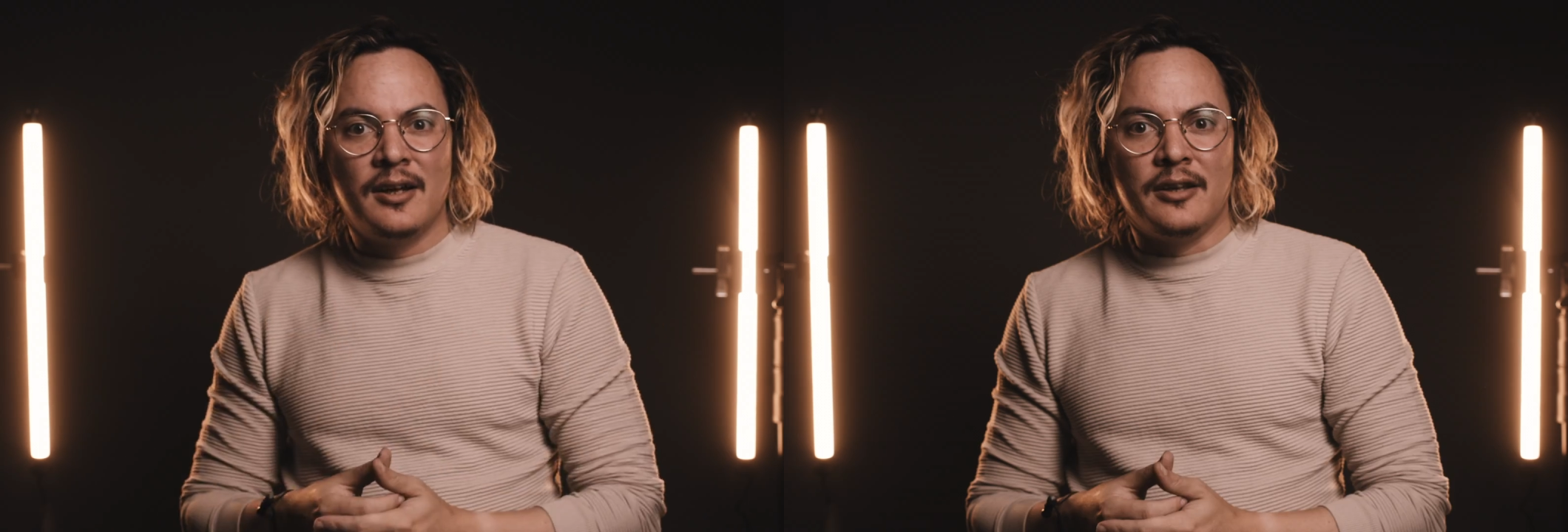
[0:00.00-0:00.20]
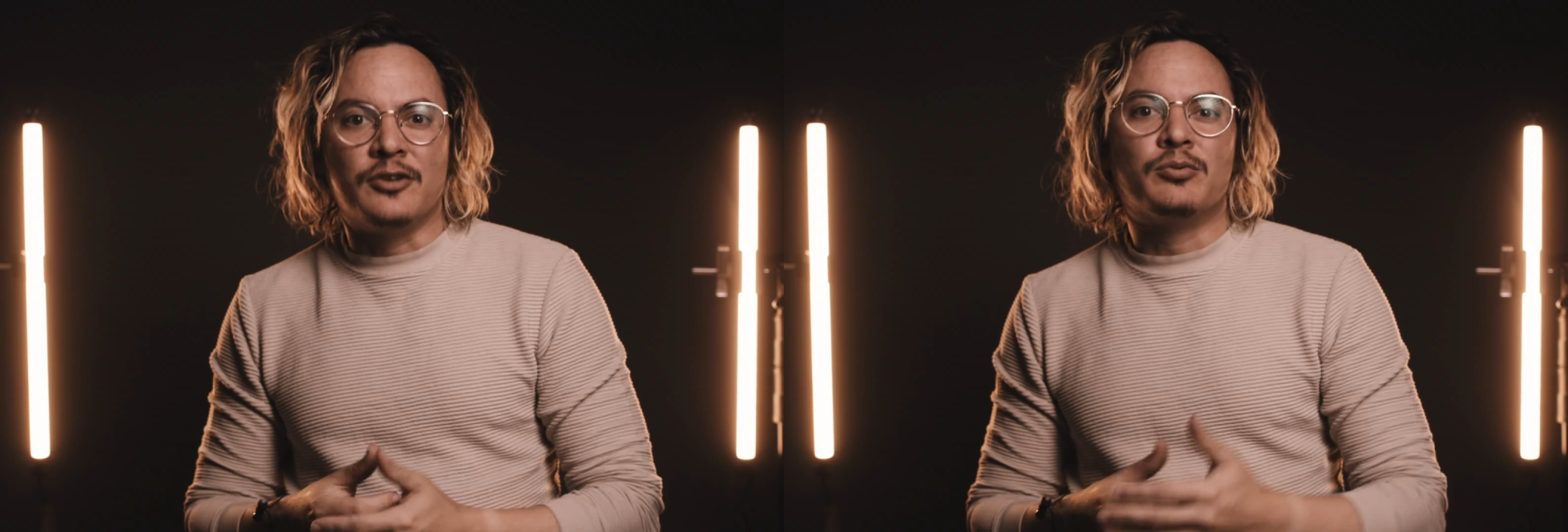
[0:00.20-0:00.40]

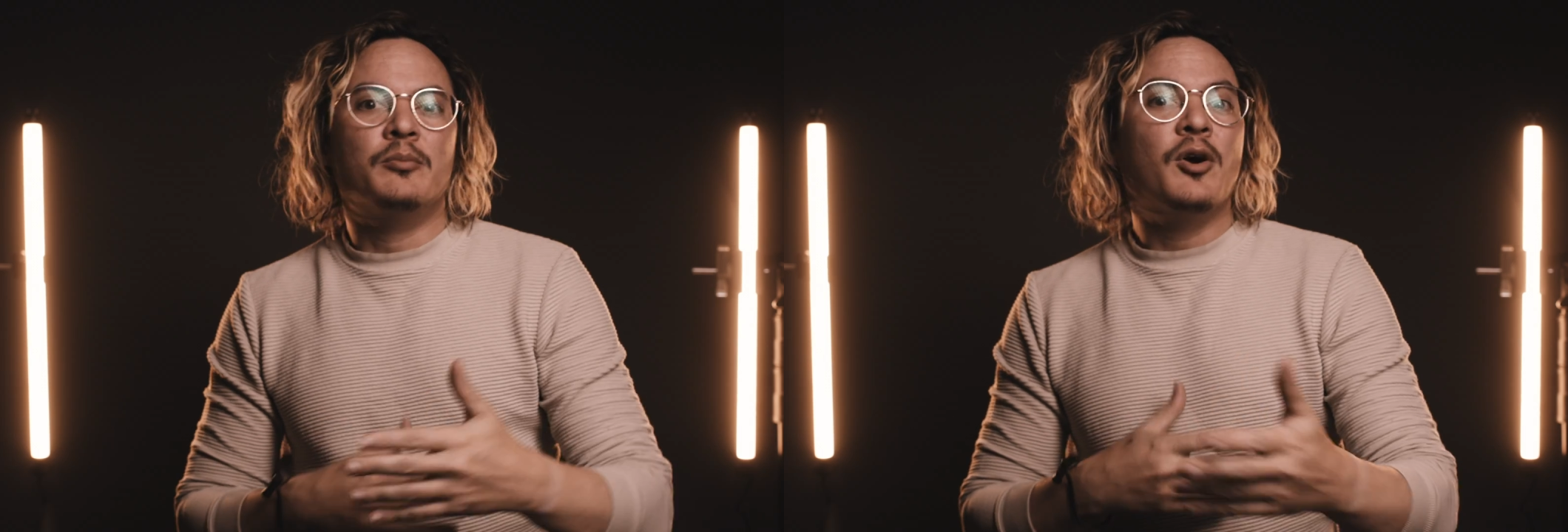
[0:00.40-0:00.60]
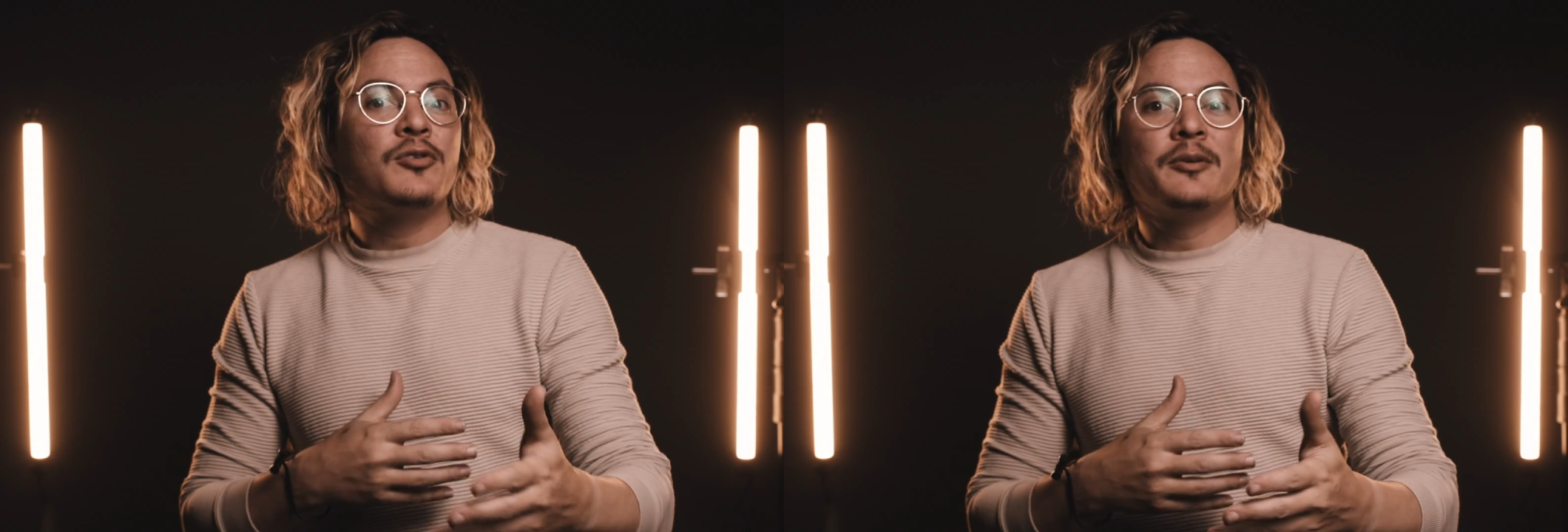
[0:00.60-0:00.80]
This will
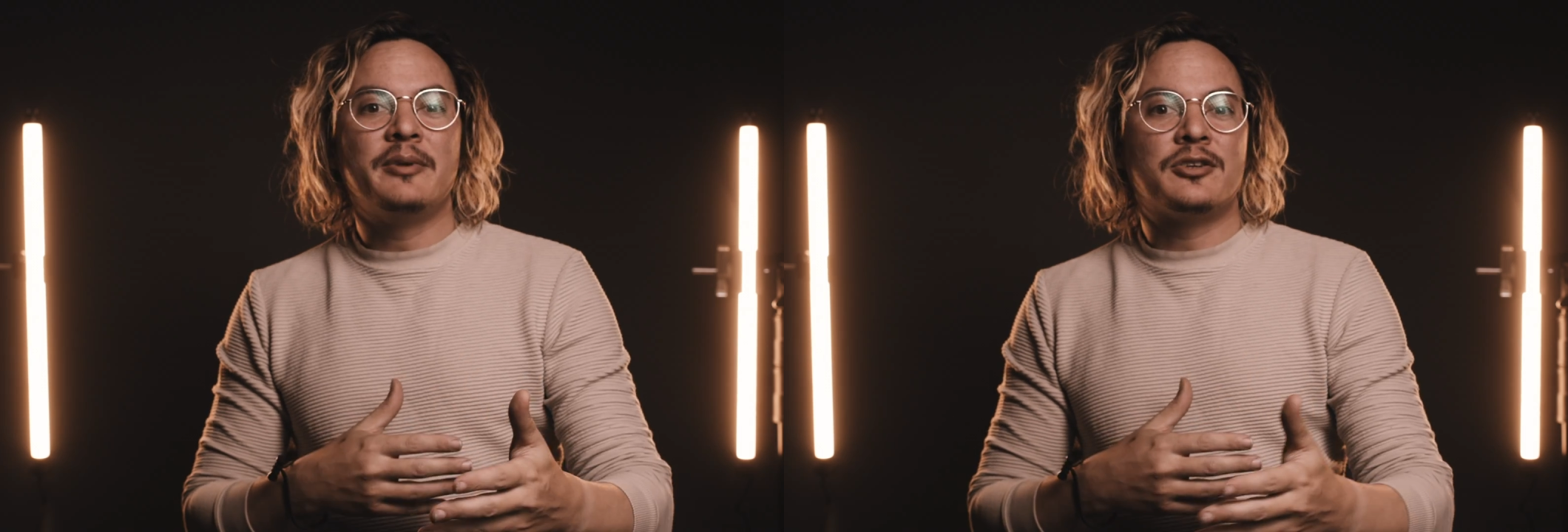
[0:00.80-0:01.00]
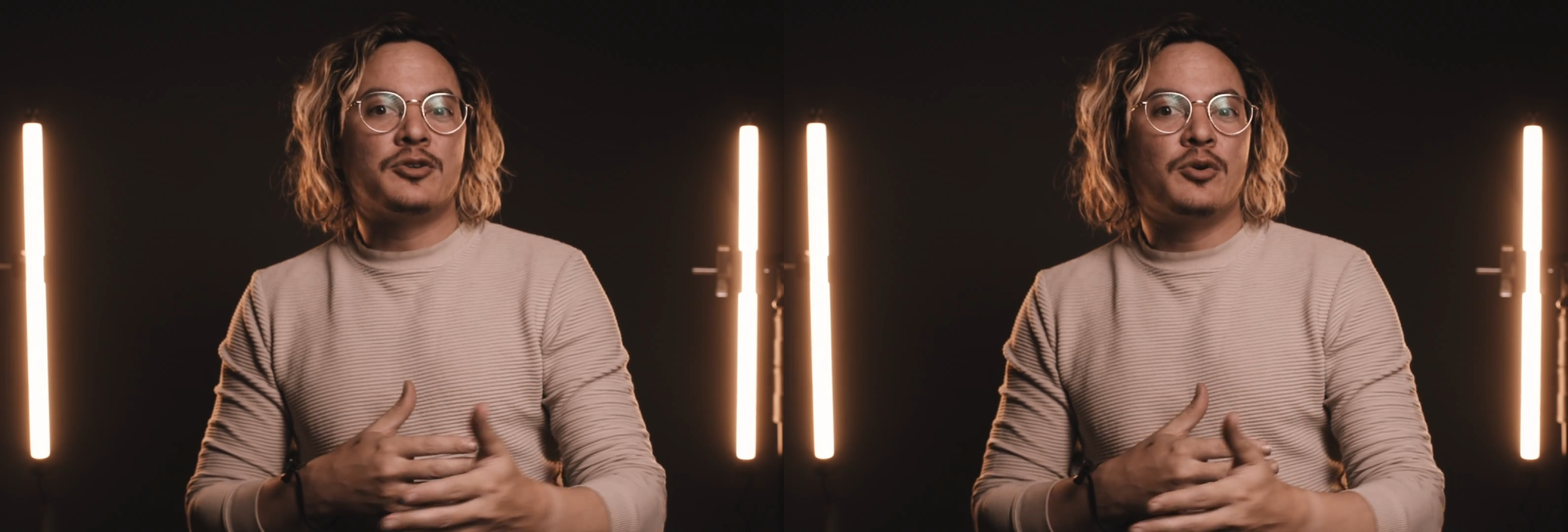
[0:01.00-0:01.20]
mostly
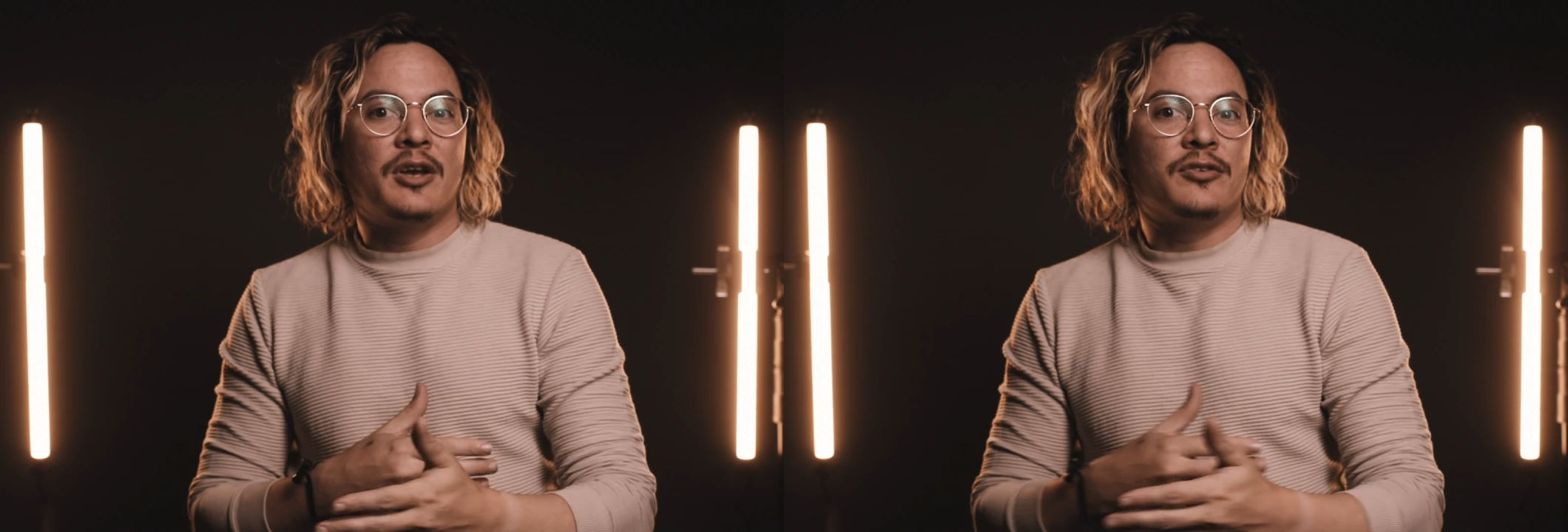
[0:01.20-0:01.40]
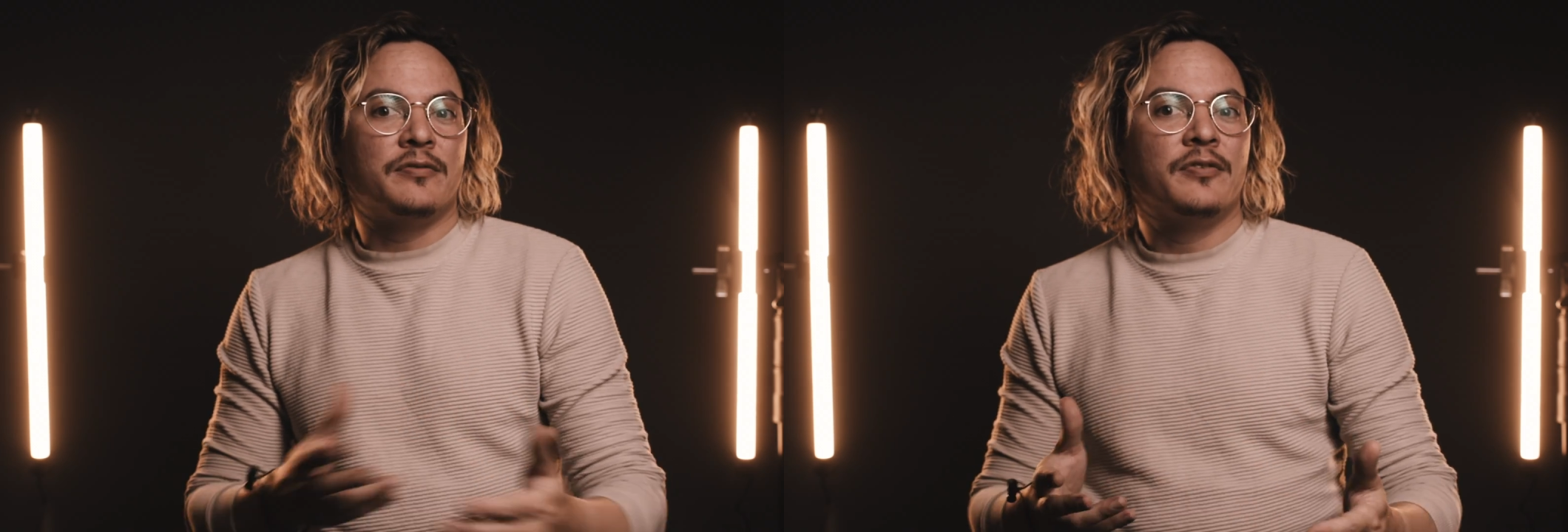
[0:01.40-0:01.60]
be a
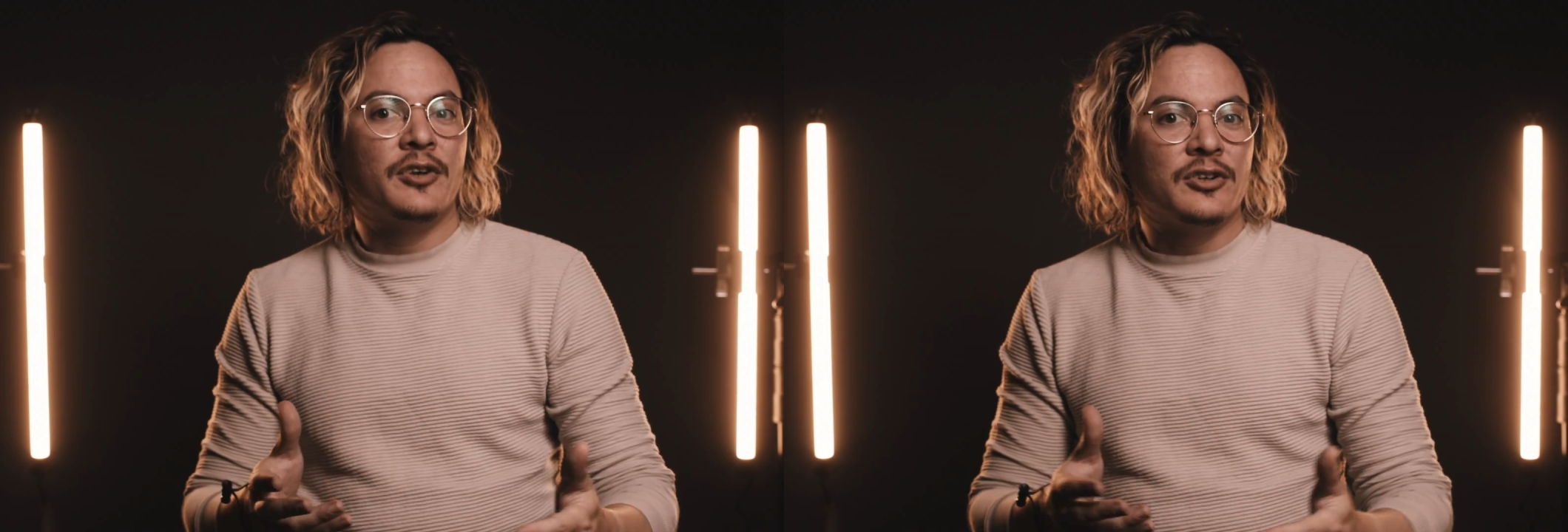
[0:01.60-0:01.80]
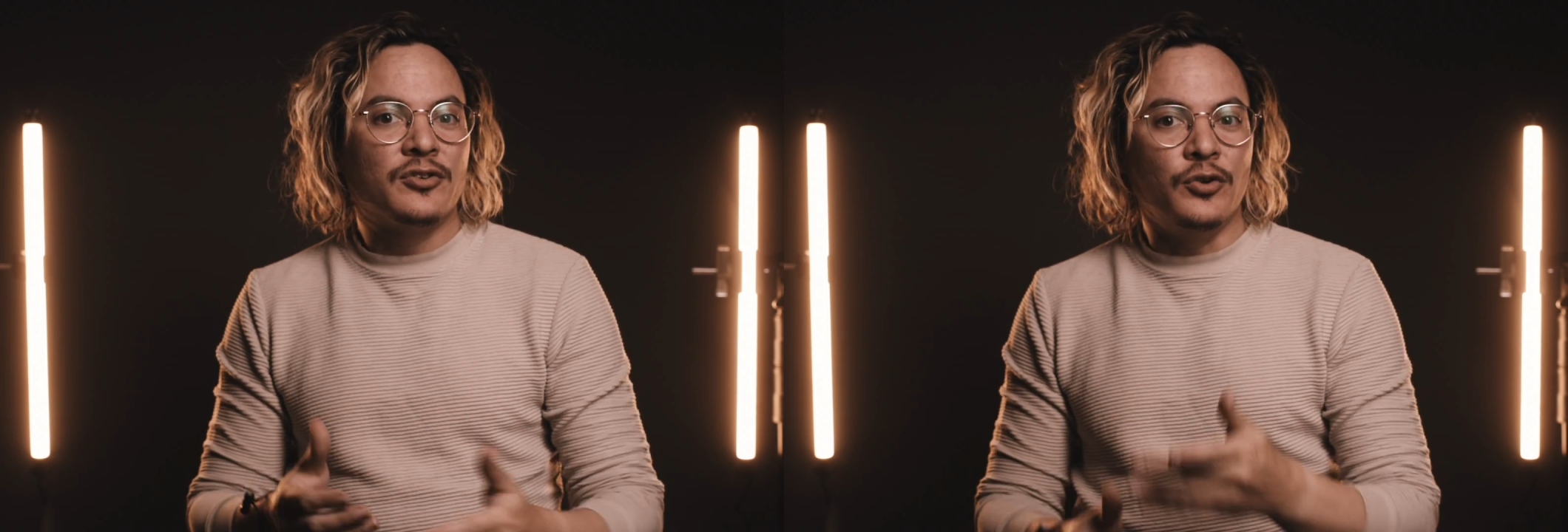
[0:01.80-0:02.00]
showcase of footage